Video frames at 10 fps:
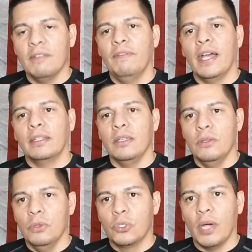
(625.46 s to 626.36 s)
fact that
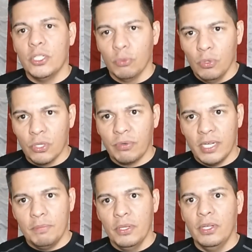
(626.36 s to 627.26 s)
you tried to ruin the
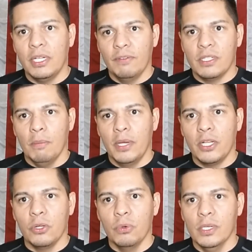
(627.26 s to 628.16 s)
credibility of
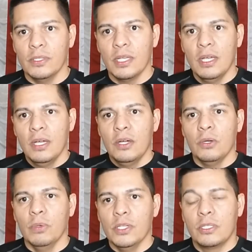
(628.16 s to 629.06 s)
somebody who
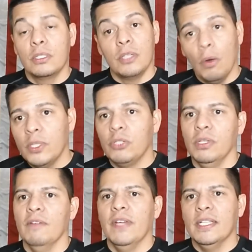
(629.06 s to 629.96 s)
was going
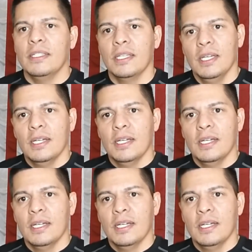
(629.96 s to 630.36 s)
to an event,